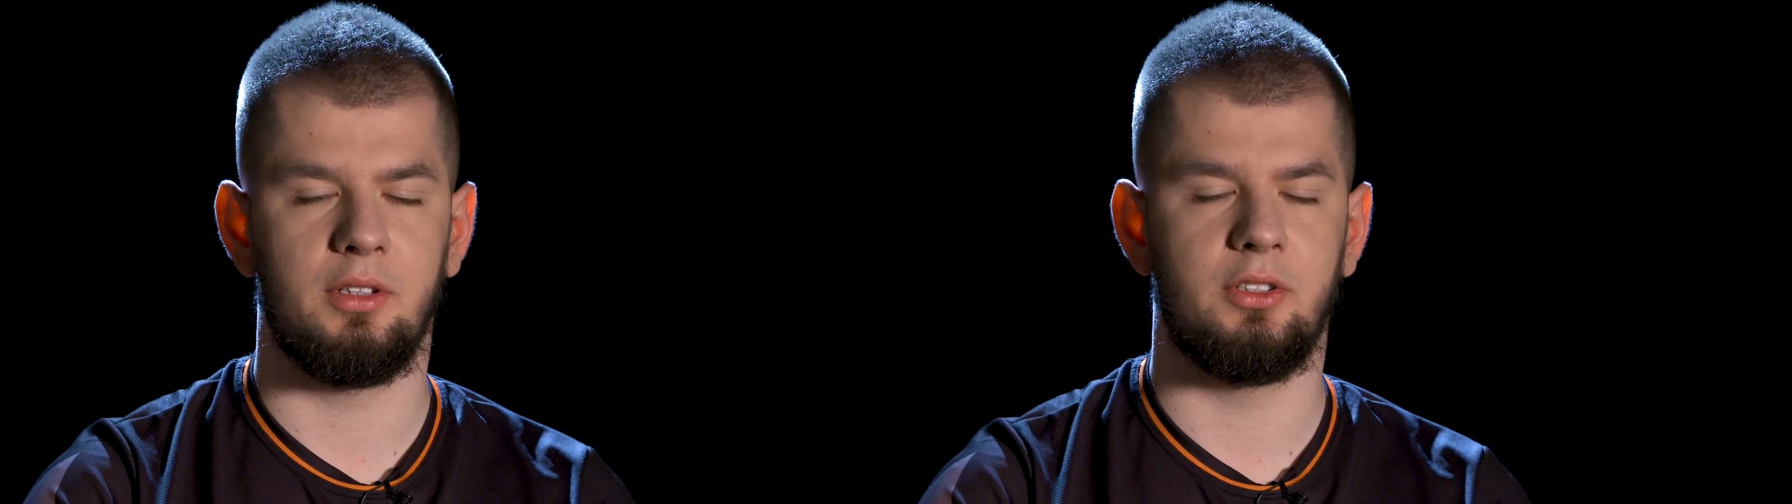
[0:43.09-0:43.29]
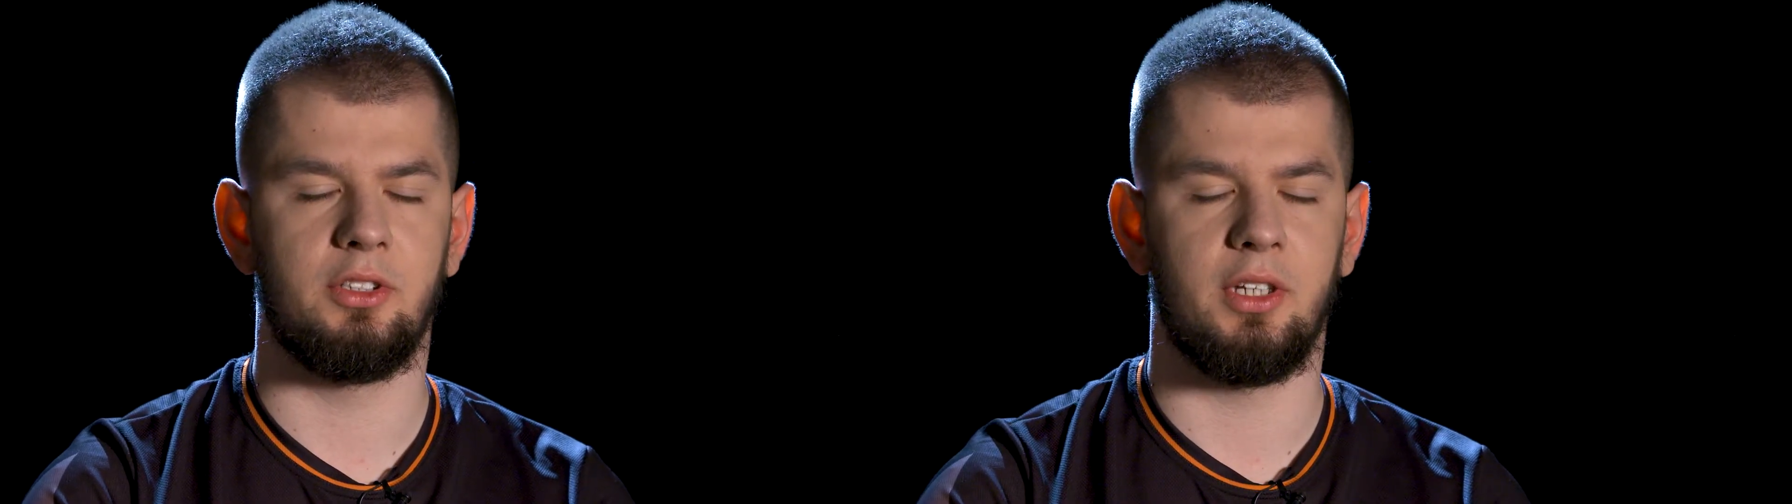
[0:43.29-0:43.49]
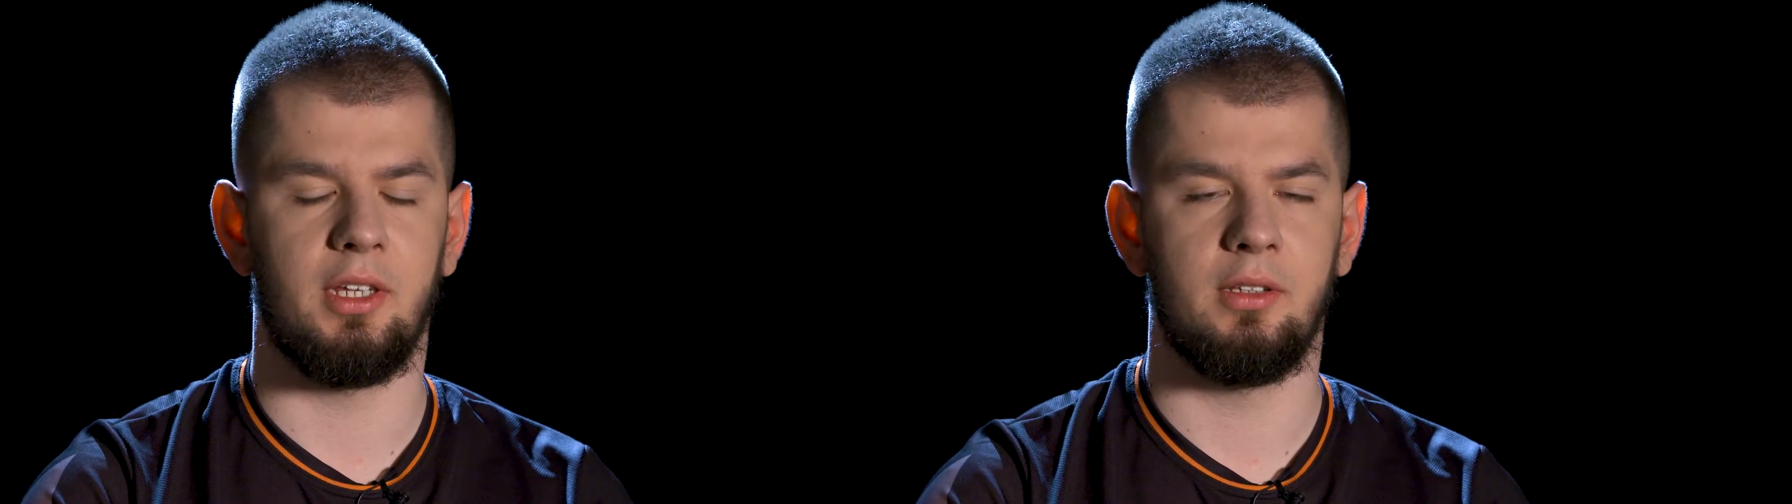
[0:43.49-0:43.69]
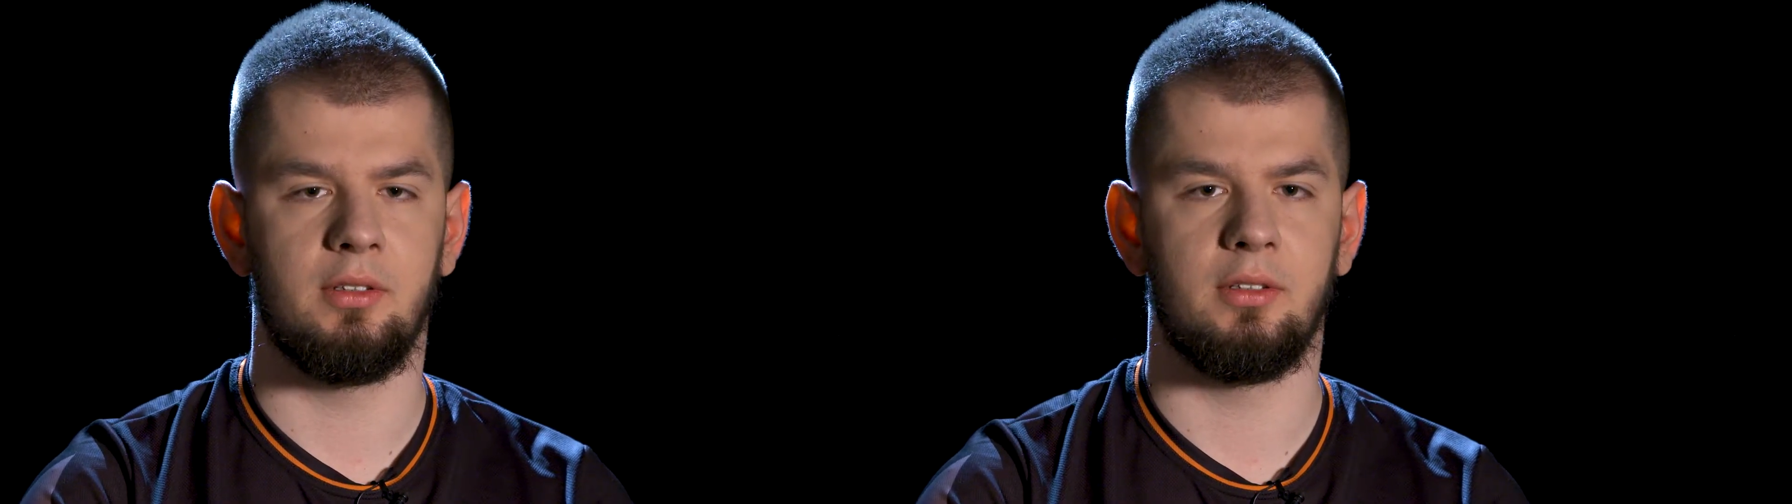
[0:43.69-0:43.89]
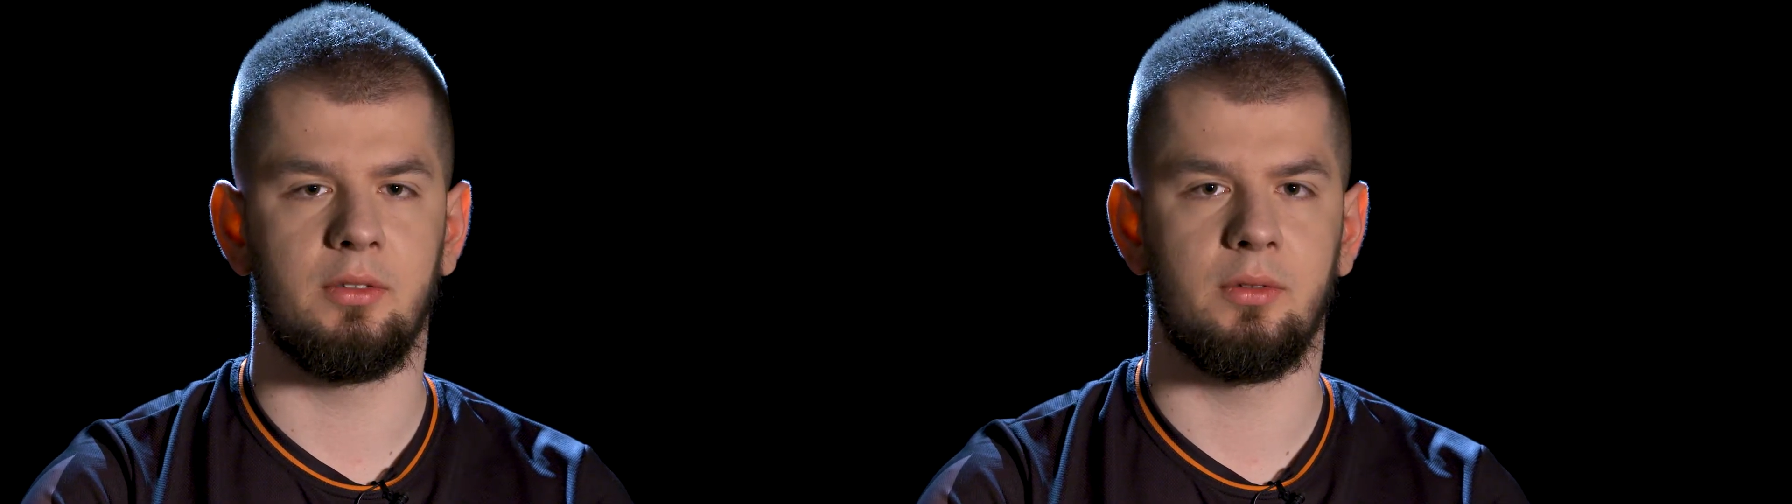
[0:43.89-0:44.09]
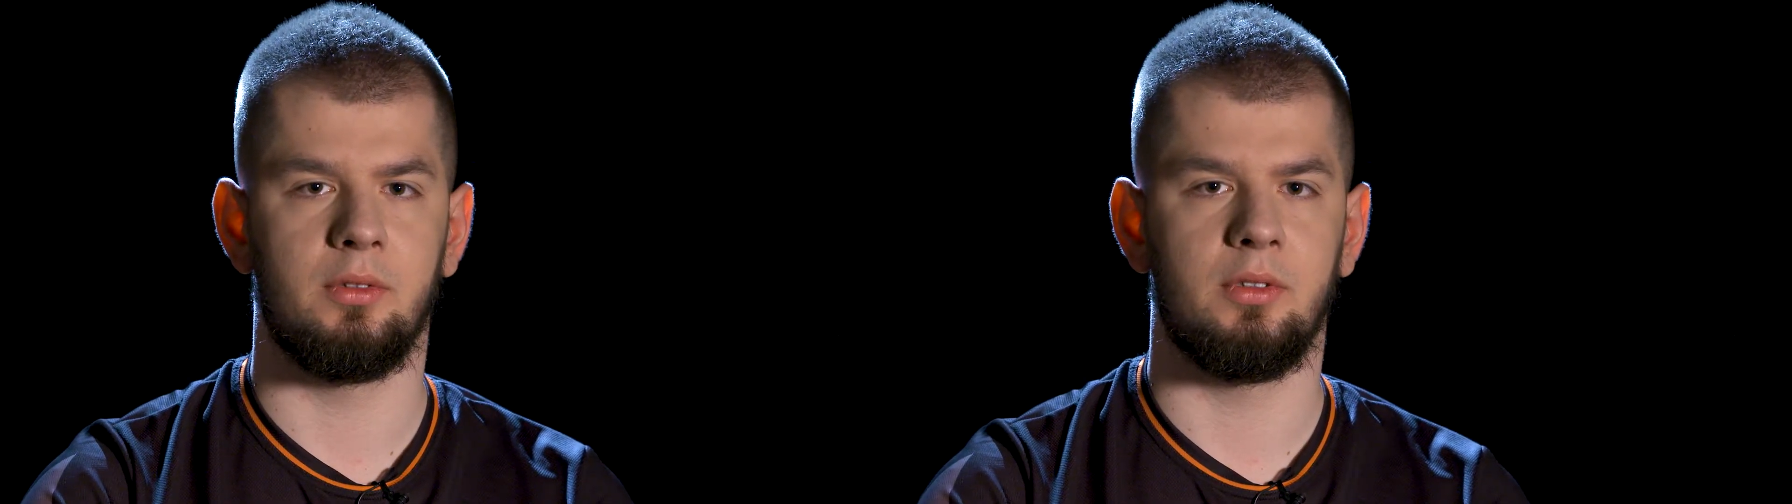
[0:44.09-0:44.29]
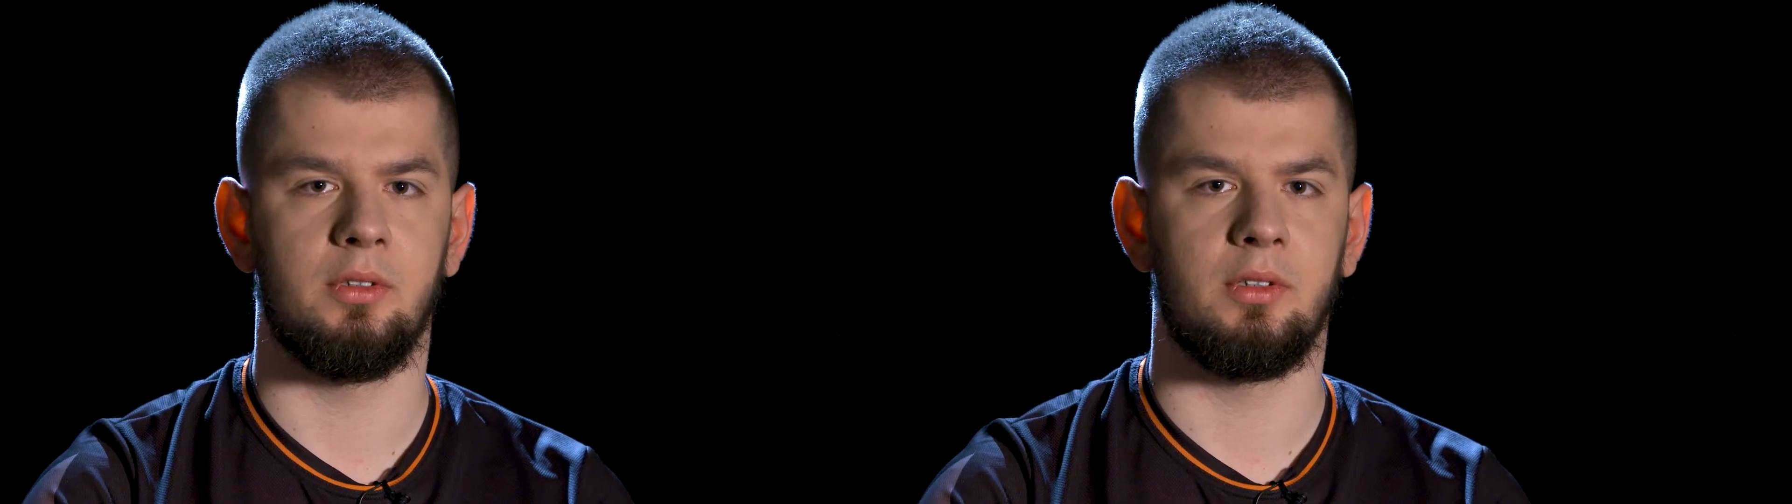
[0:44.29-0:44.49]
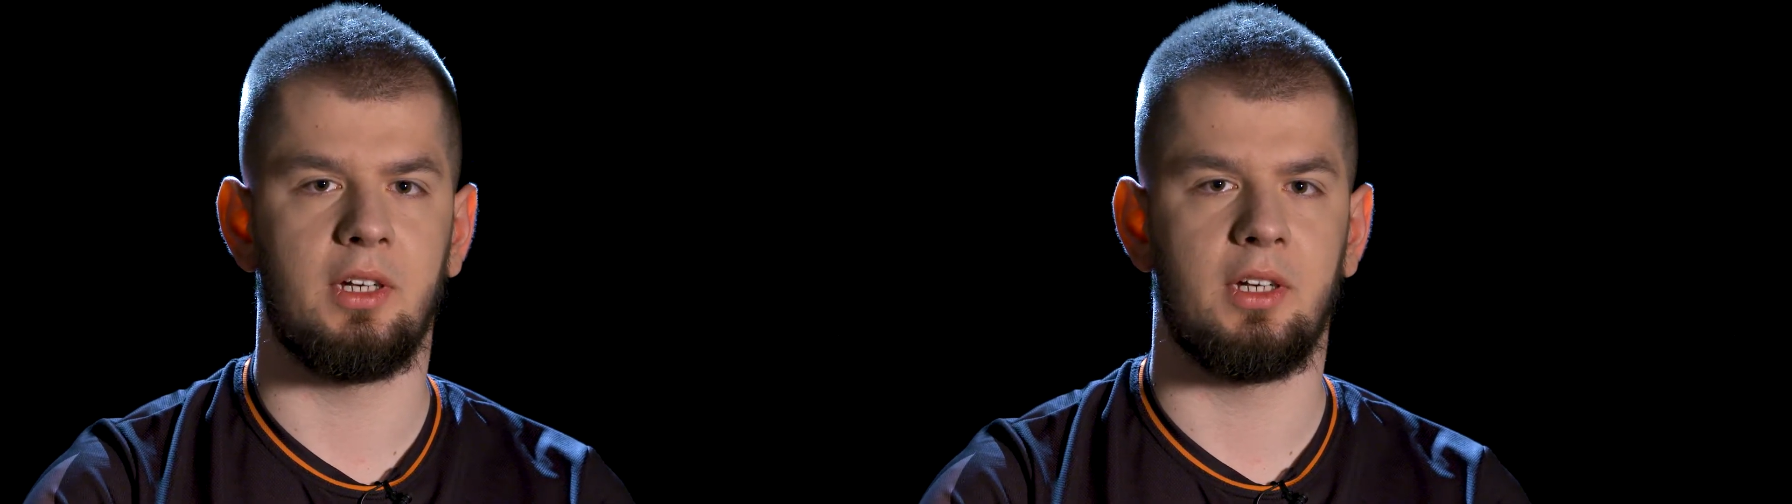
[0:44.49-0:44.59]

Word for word: EGL. Uh,